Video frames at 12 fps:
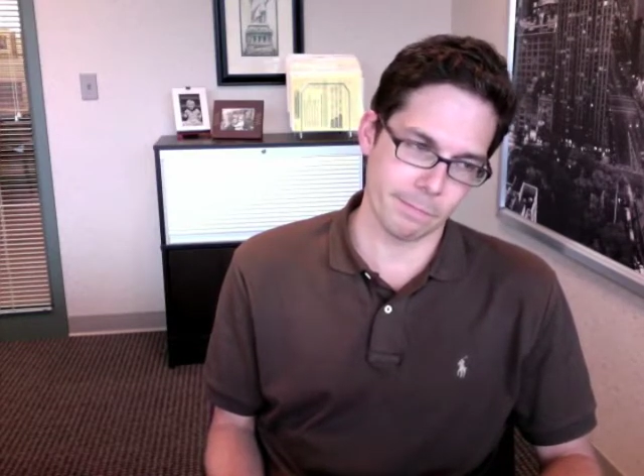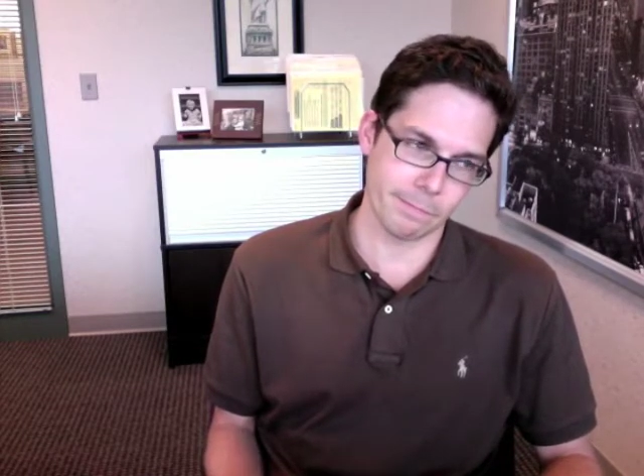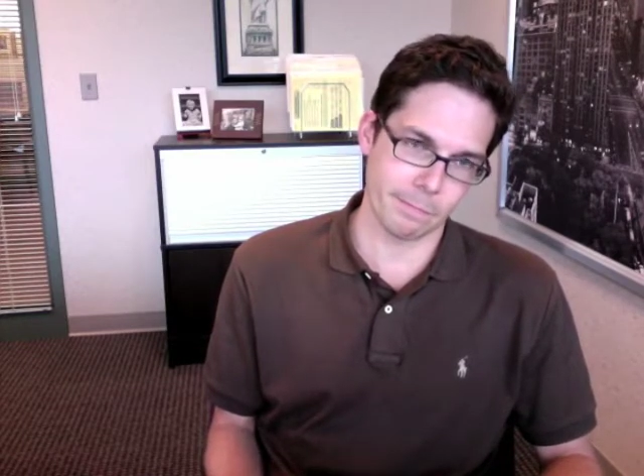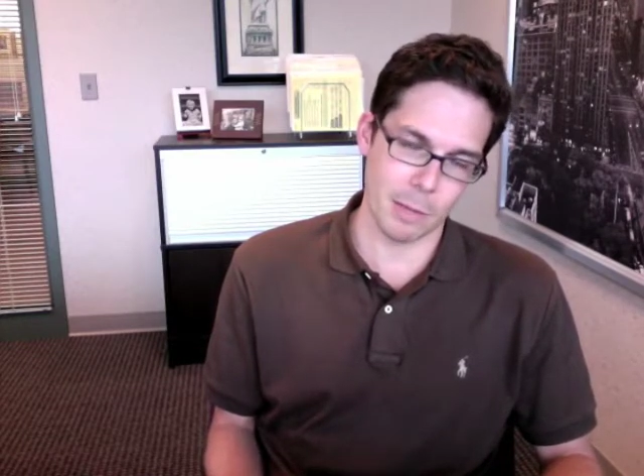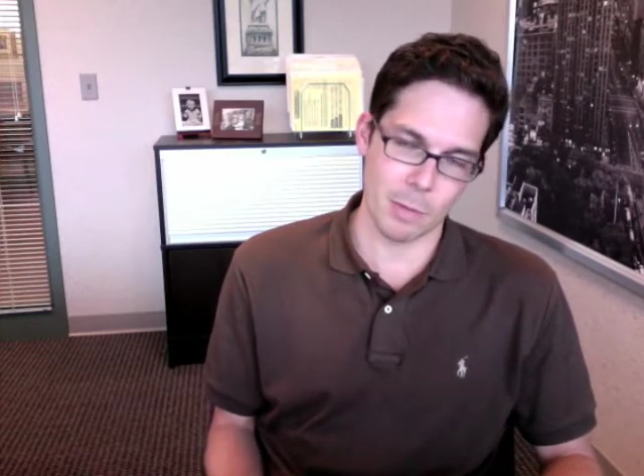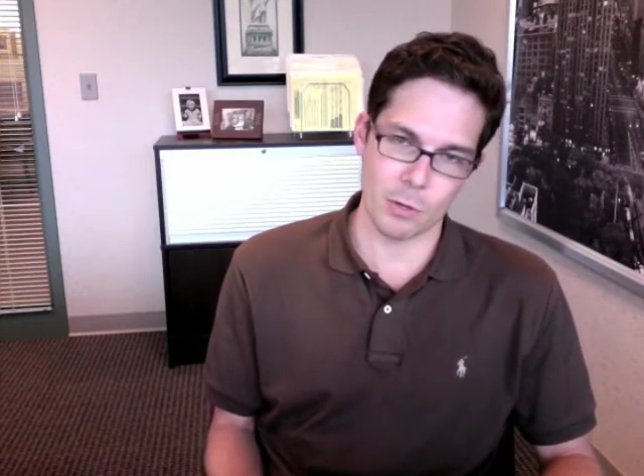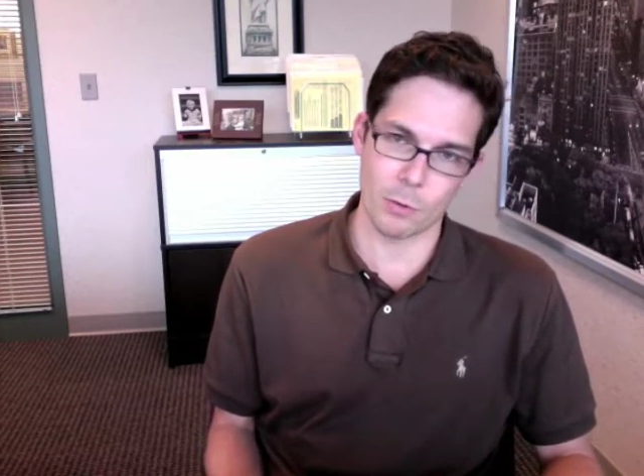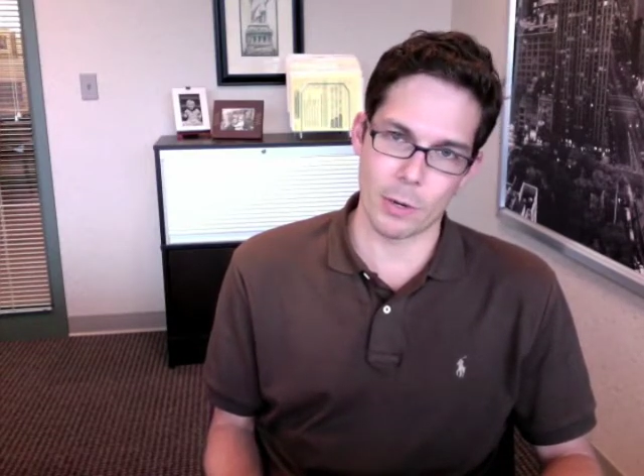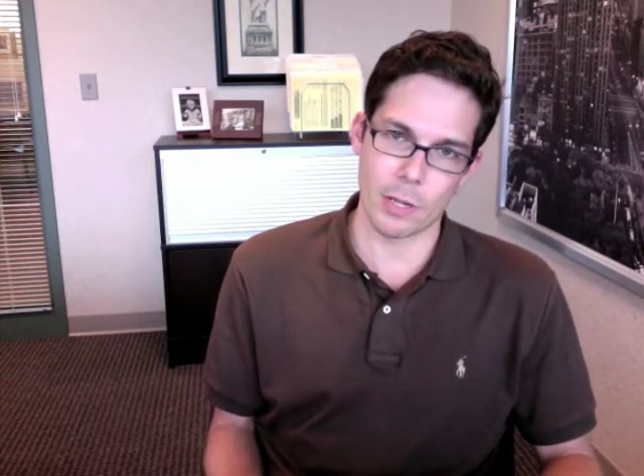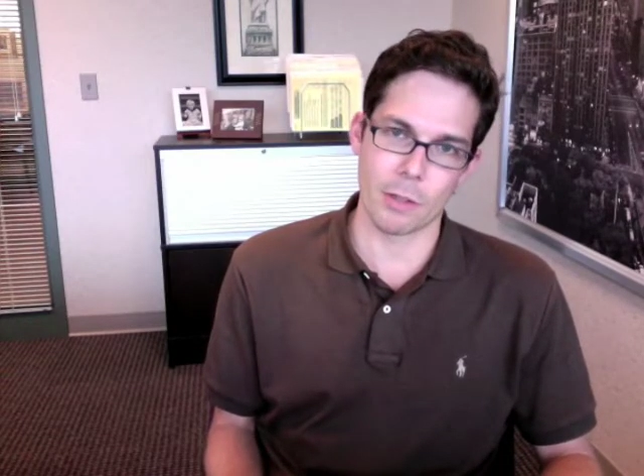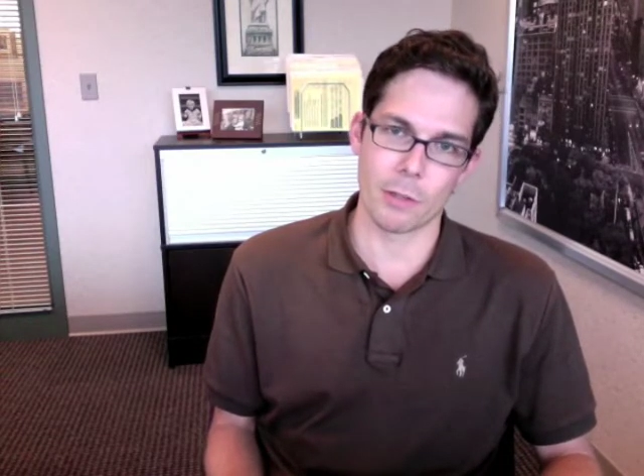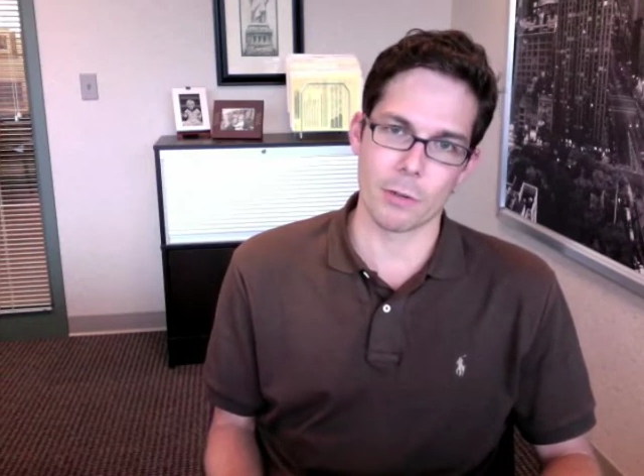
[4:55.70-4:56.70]
maybe
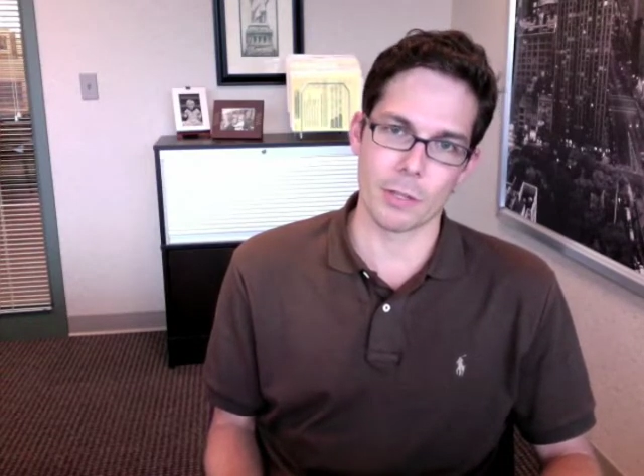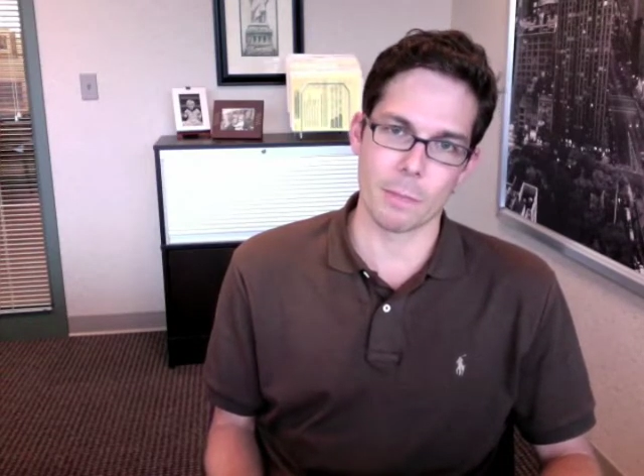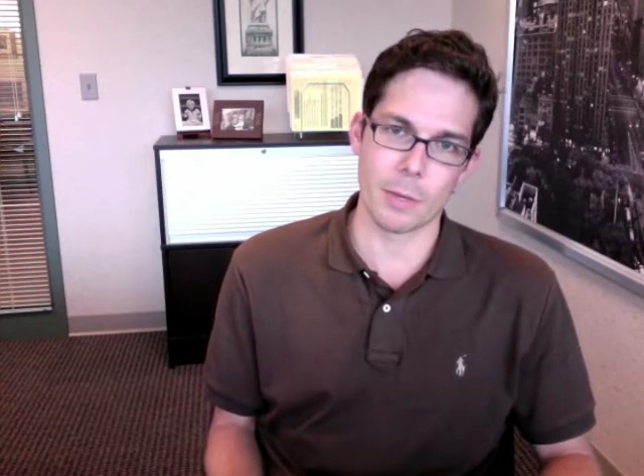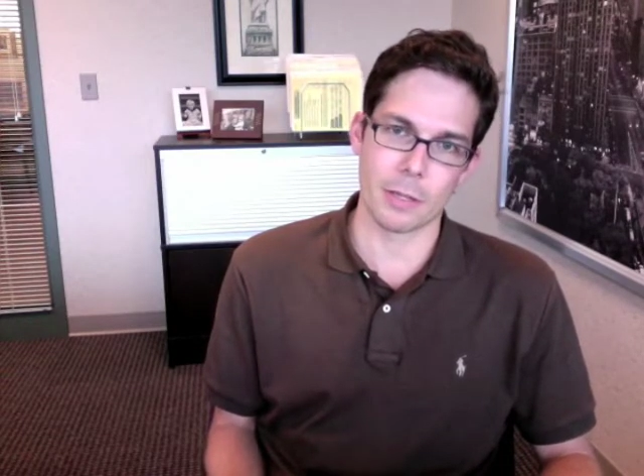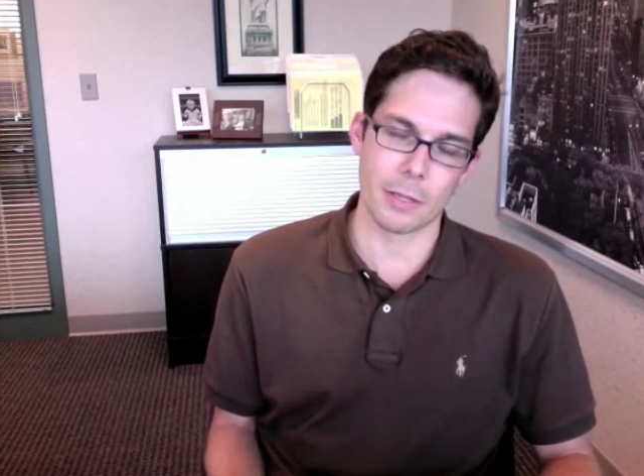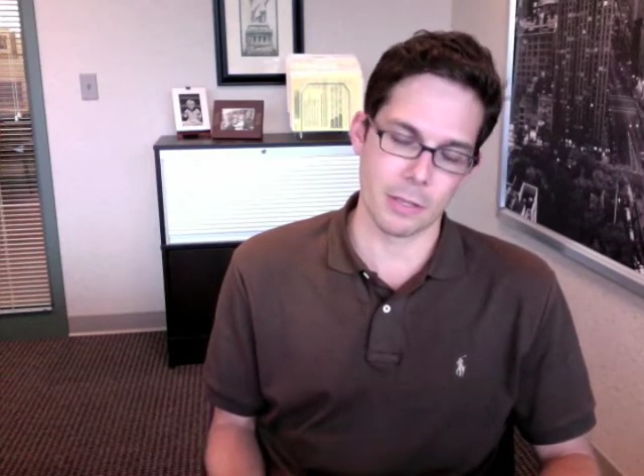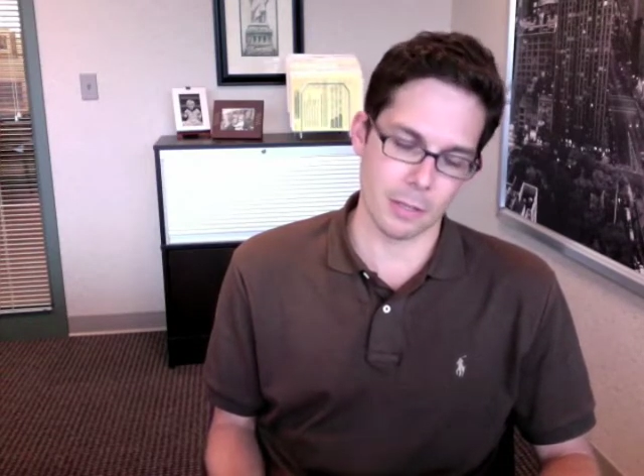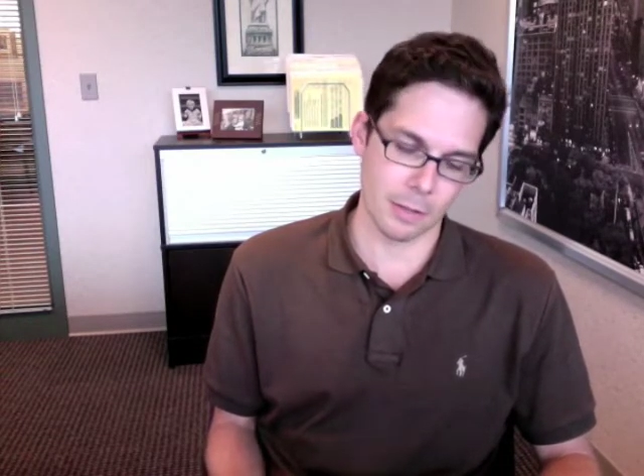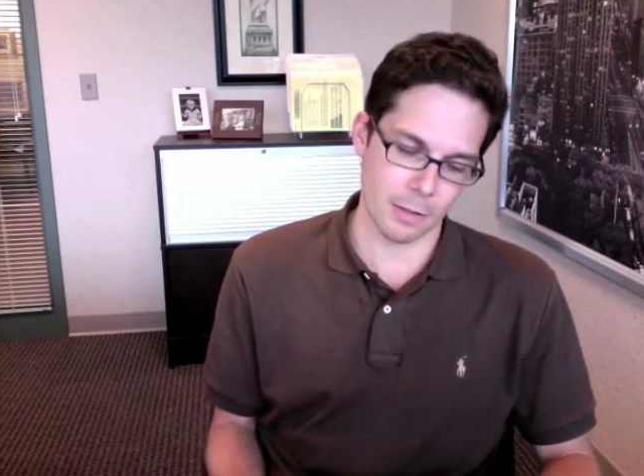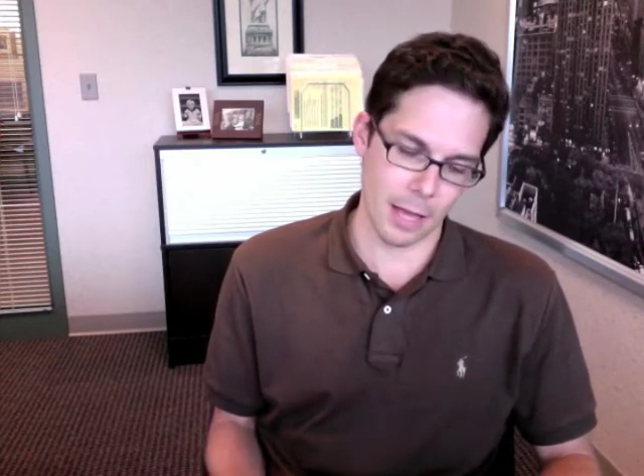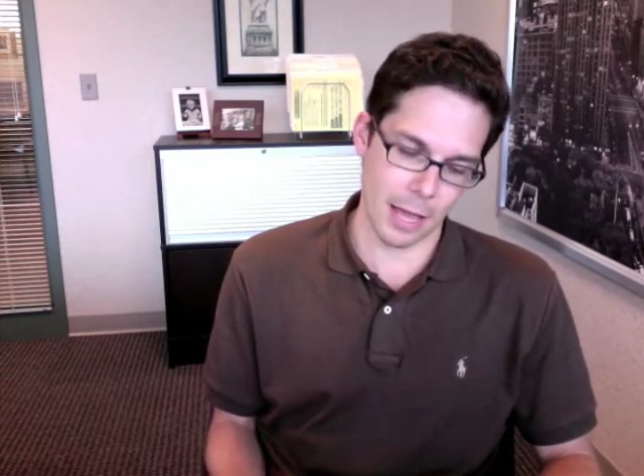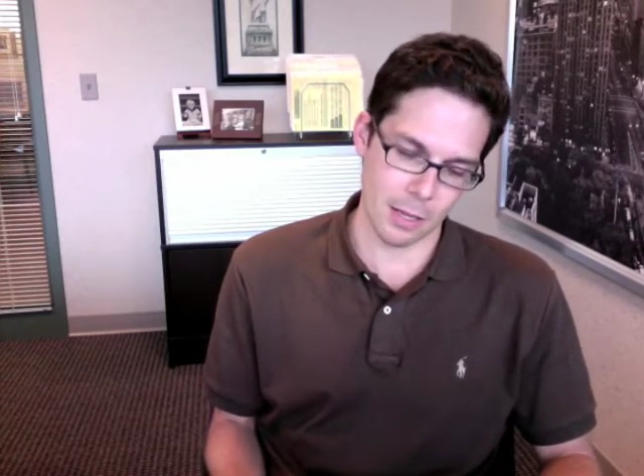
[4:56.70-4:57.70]
20, 30 million
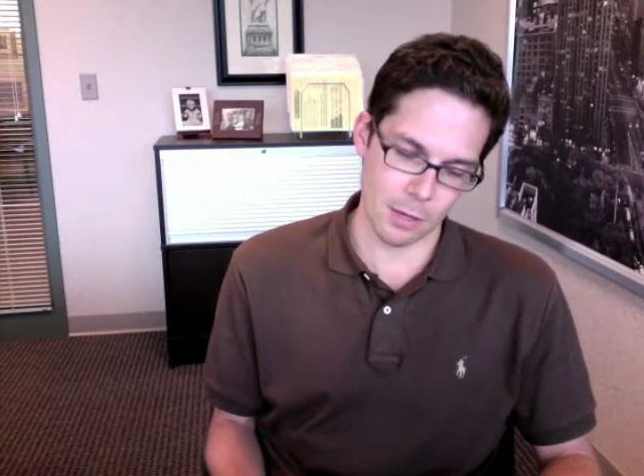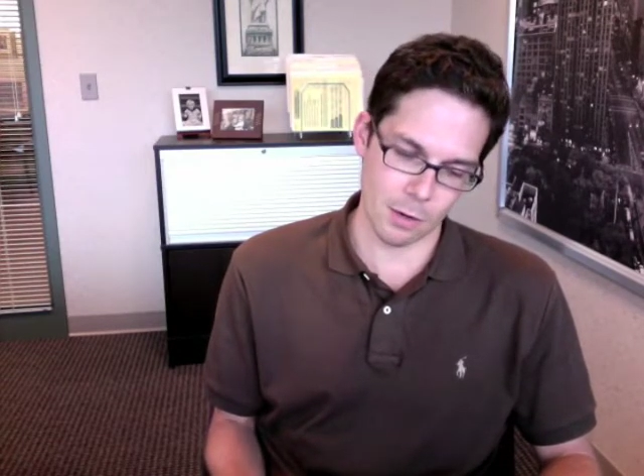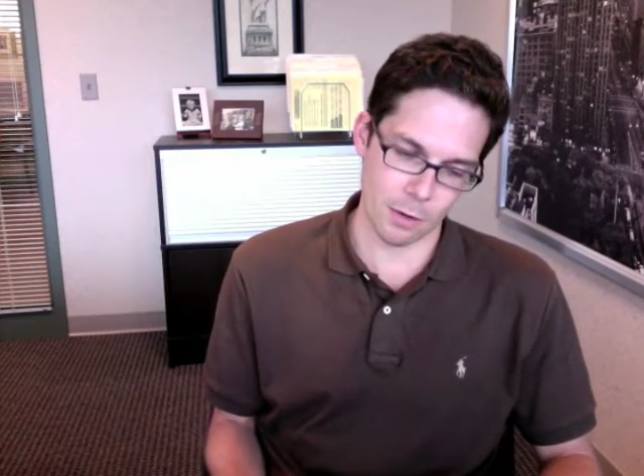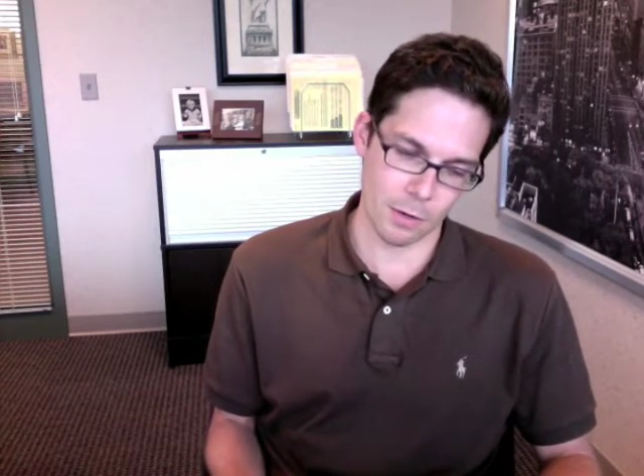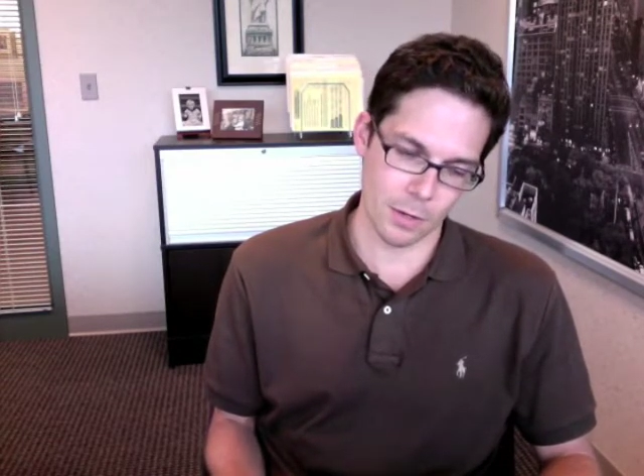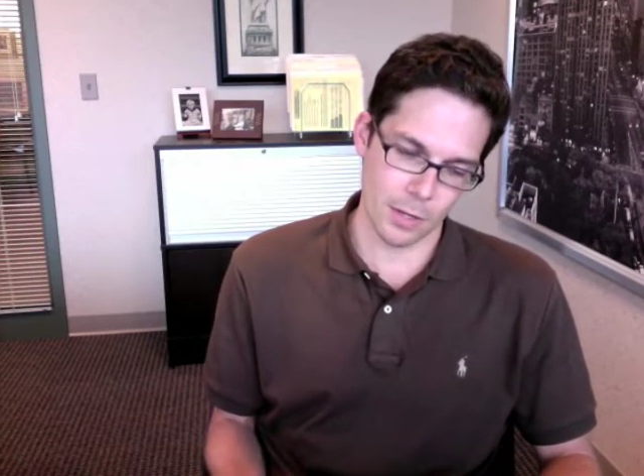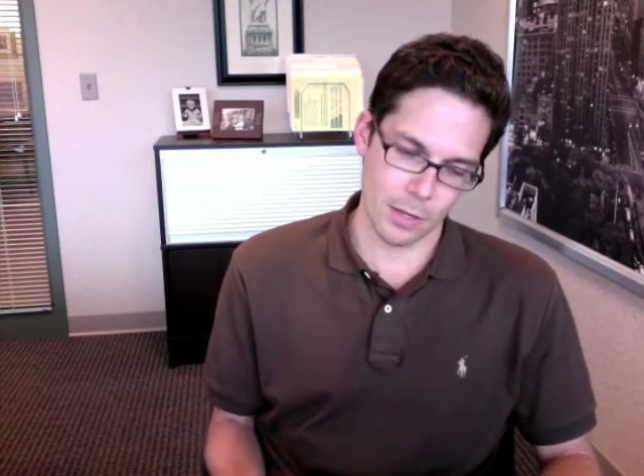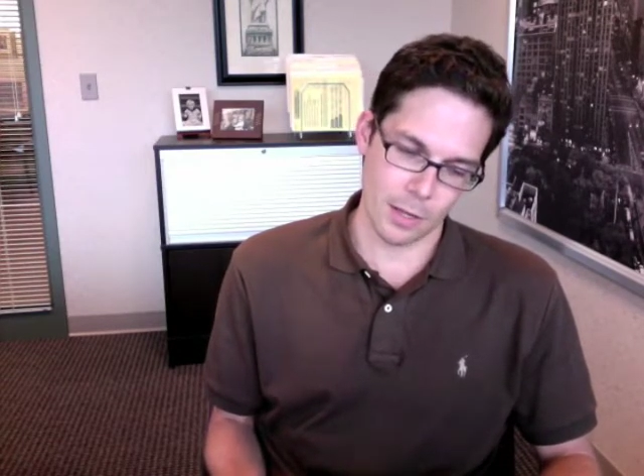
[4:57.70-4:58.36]
that year